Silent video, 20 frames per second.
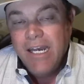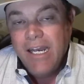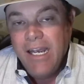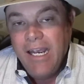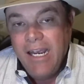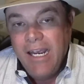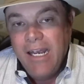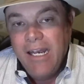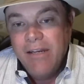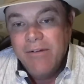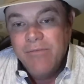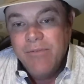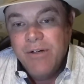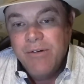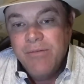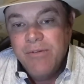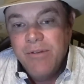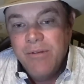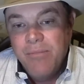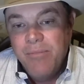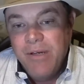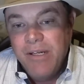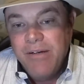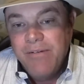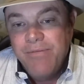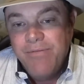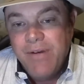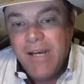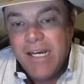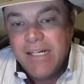And we were the
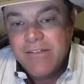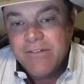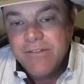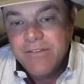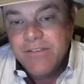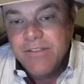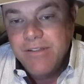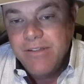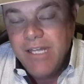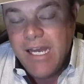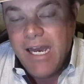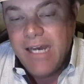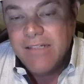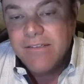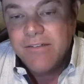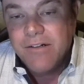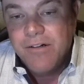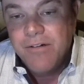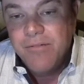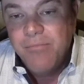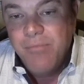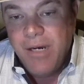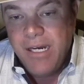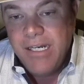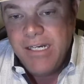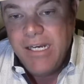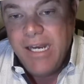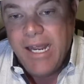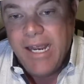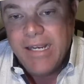benefactors of that on
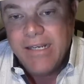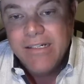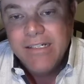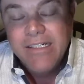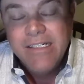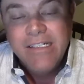Monday.